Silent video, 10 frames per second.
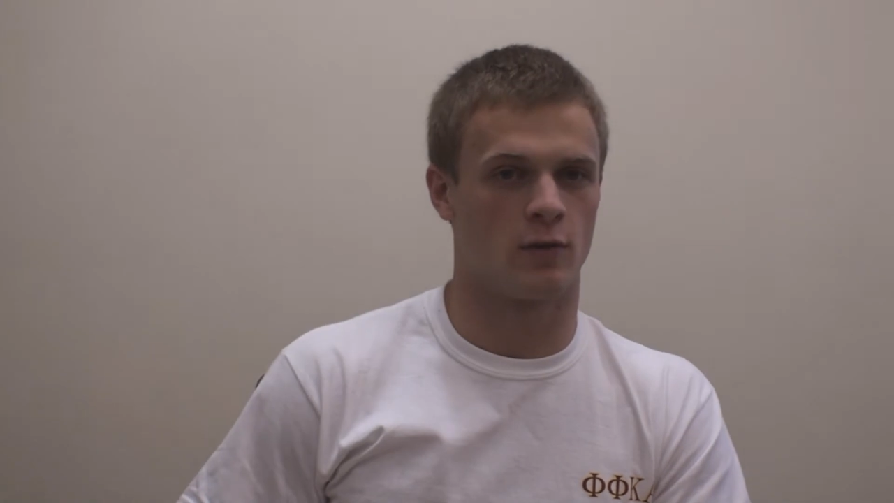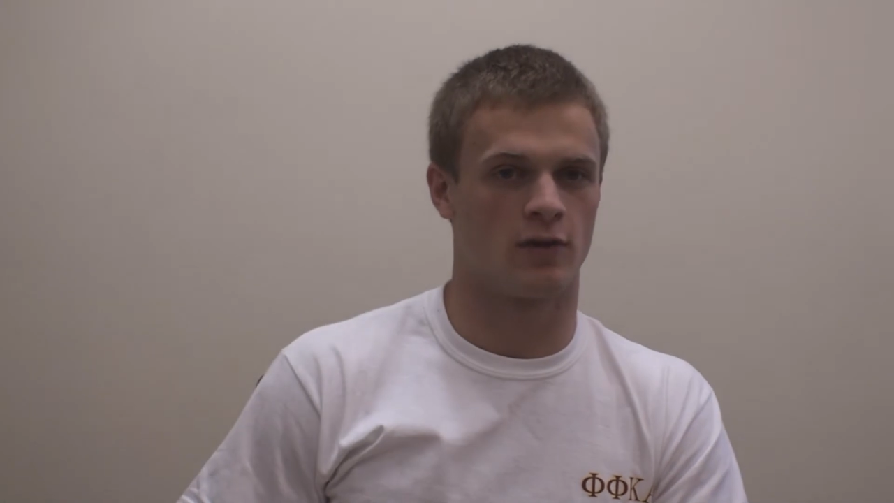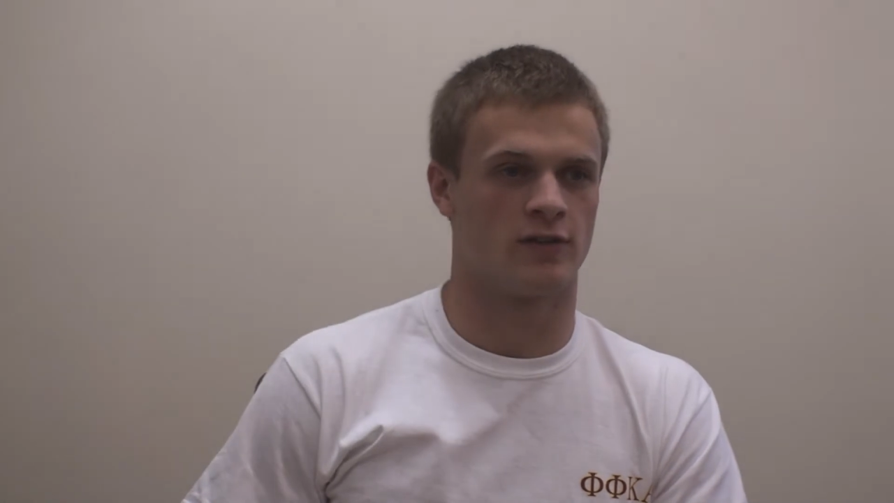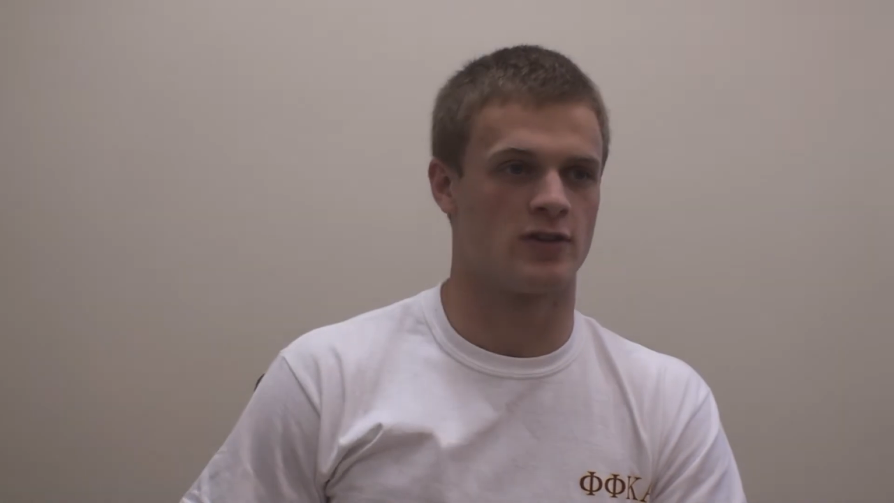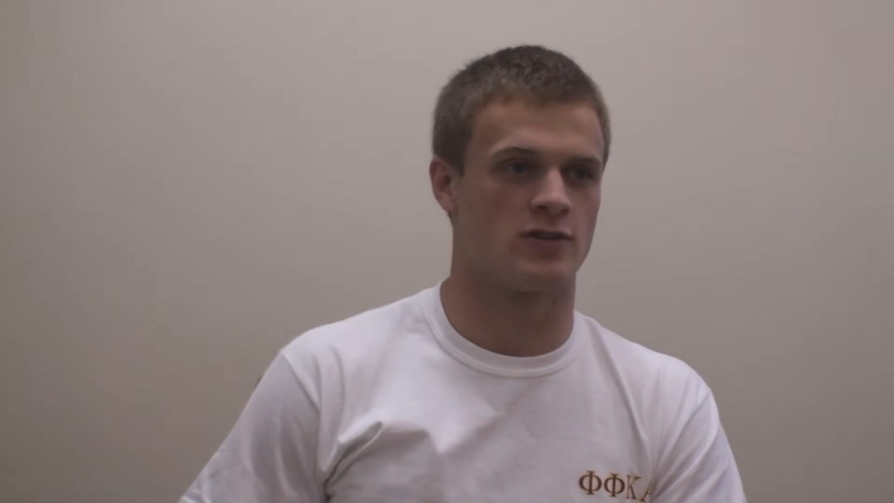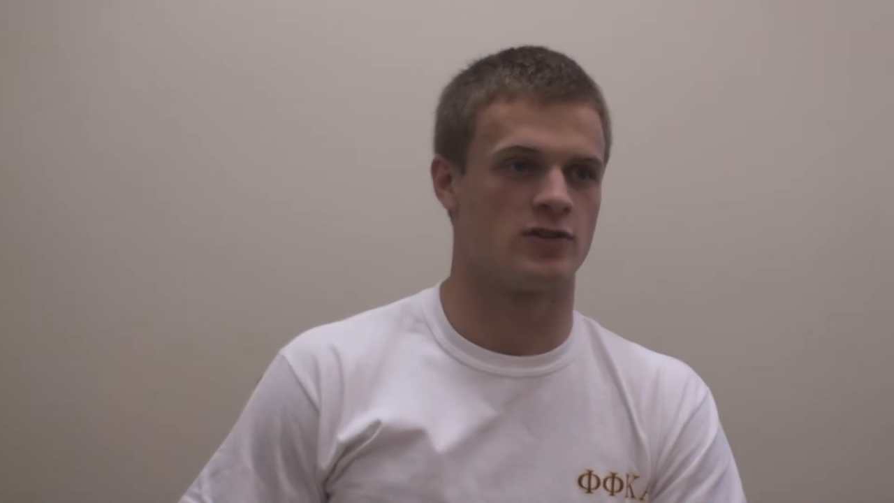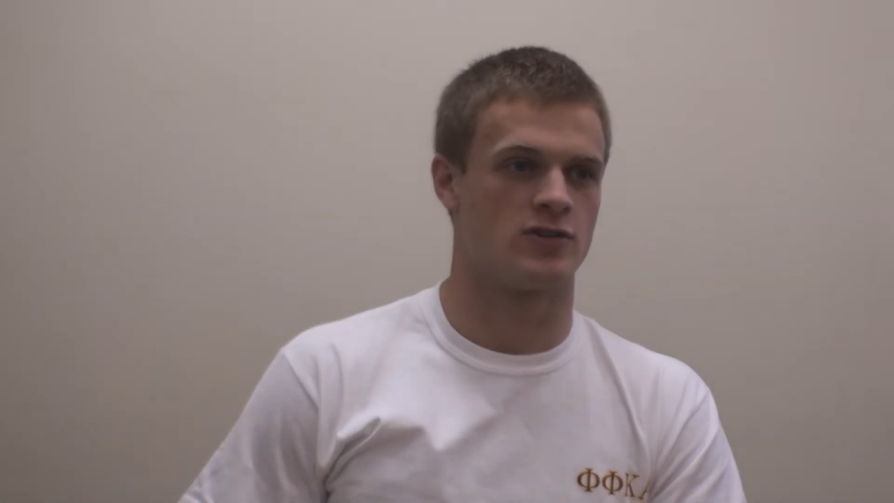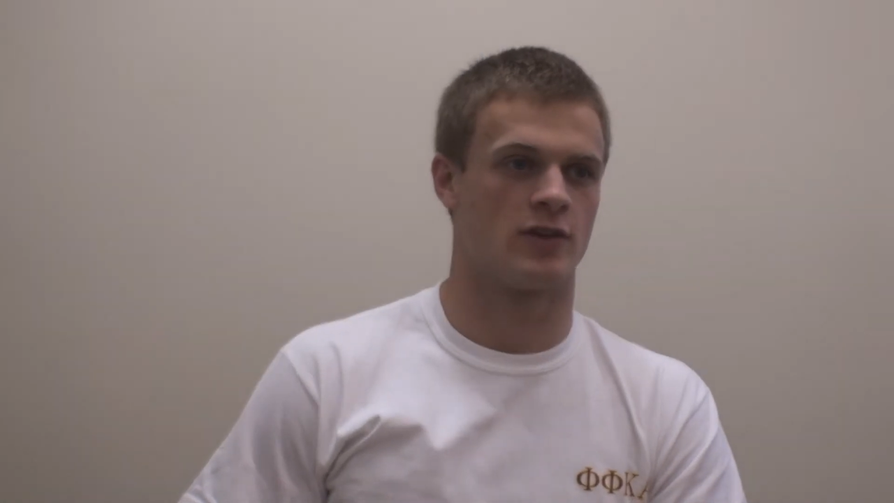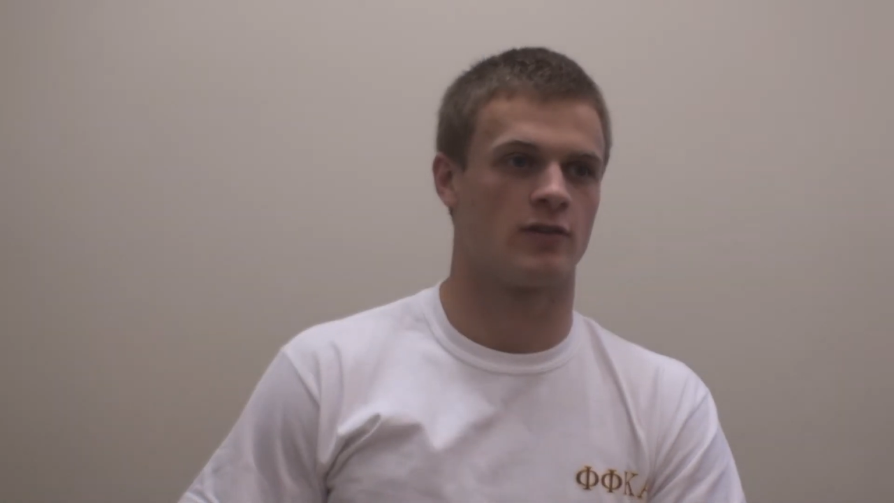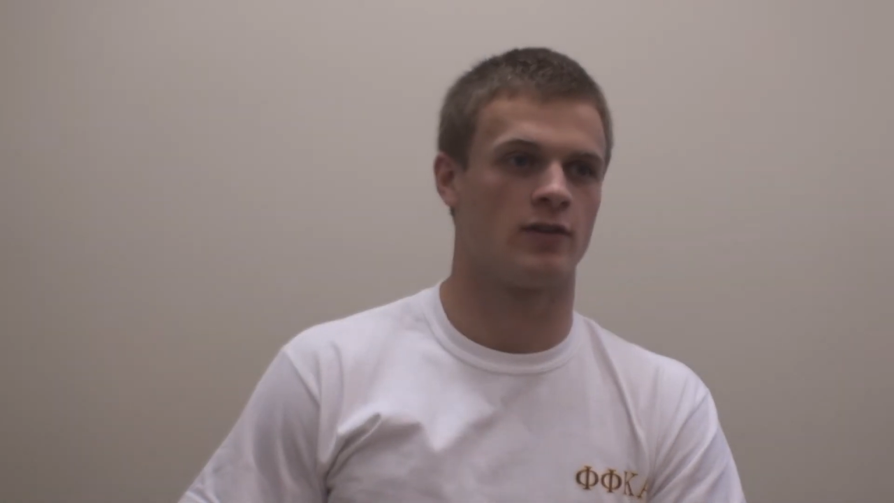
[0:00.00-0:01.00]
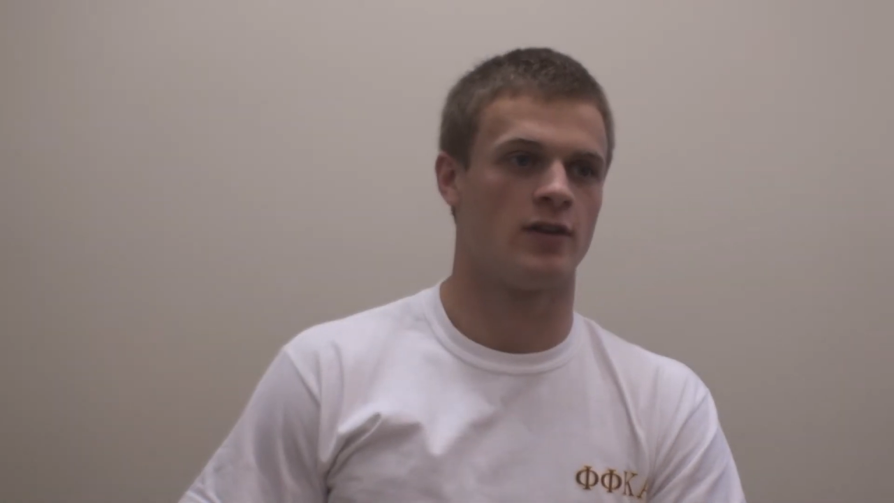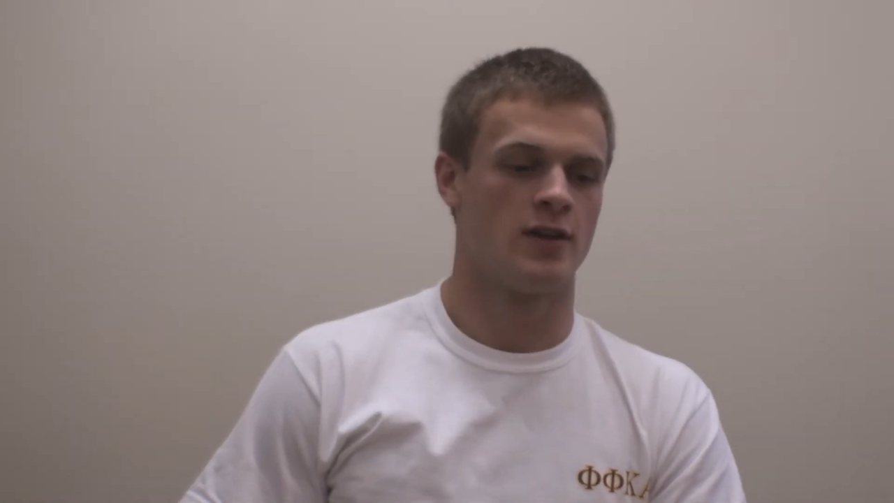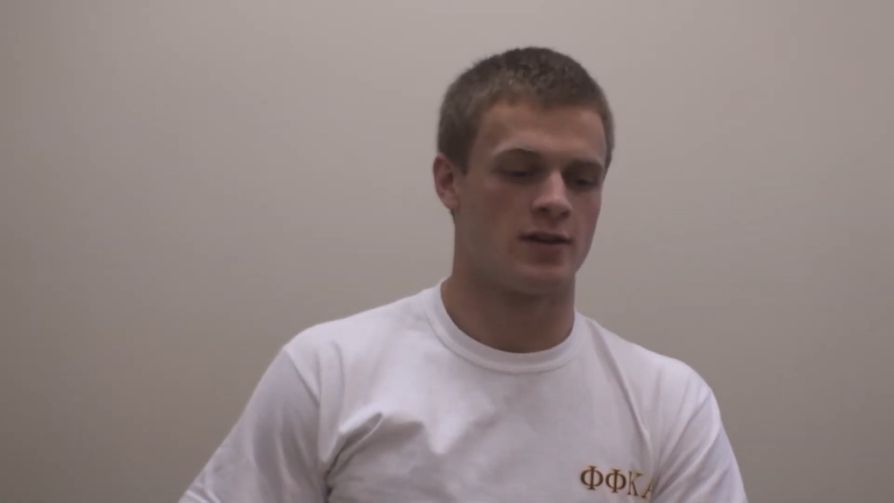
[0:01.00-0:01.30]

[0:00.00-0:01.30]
organization in general.